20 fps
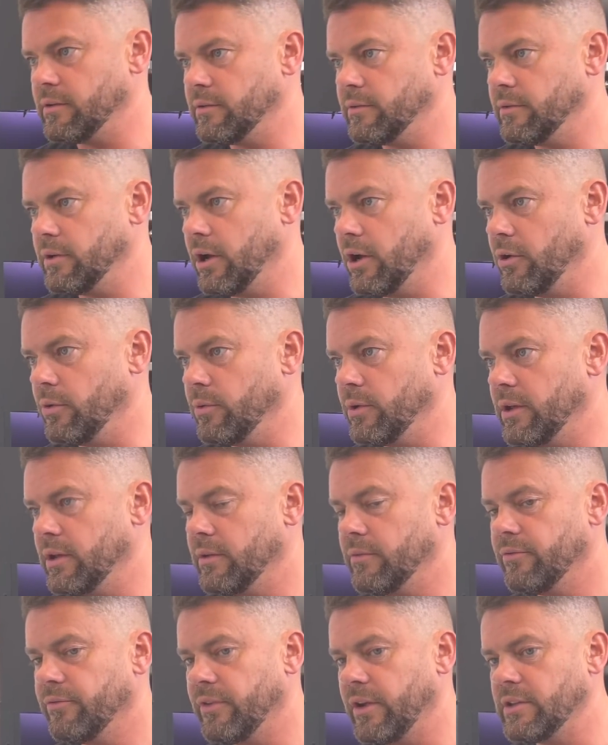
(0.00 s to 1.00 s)
hone it,
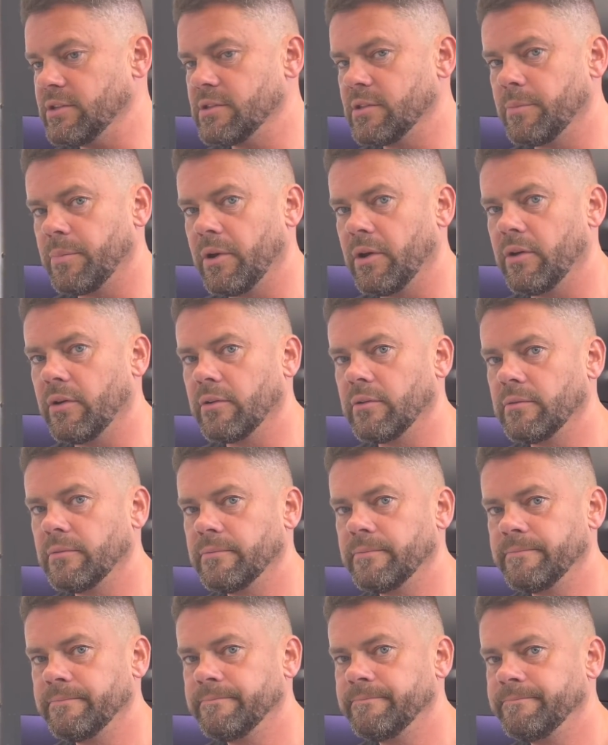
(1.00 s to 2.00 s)
face the block,
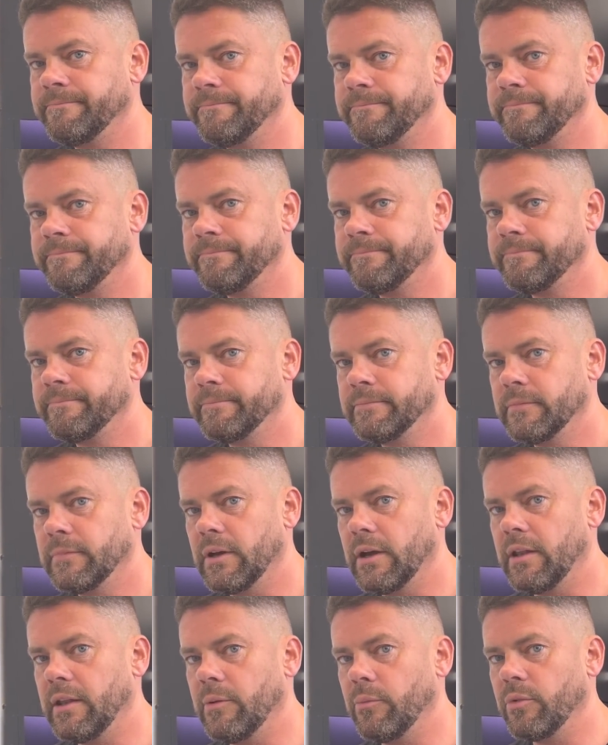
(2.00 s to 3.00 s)

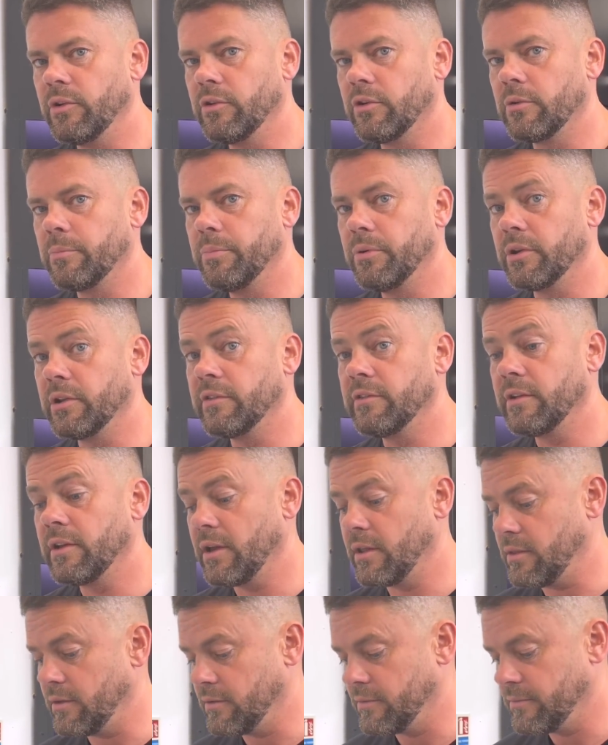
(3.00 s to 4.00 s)
and then we've got to put it together.